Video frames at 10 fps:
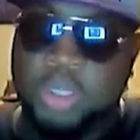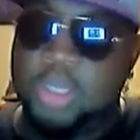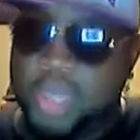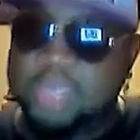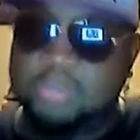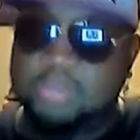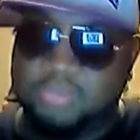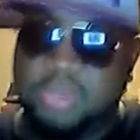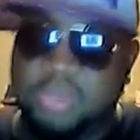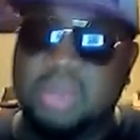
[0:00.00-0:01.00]
has some
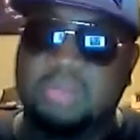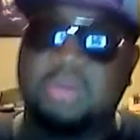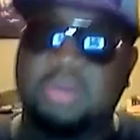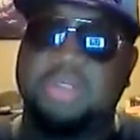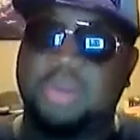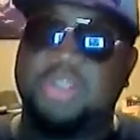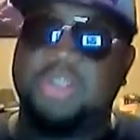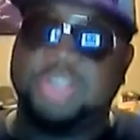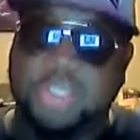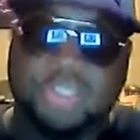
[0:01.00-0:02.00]
very, very dark
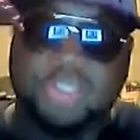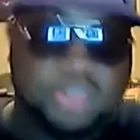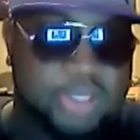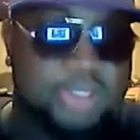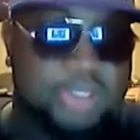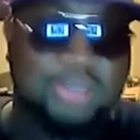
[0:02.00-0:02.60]
shit concerning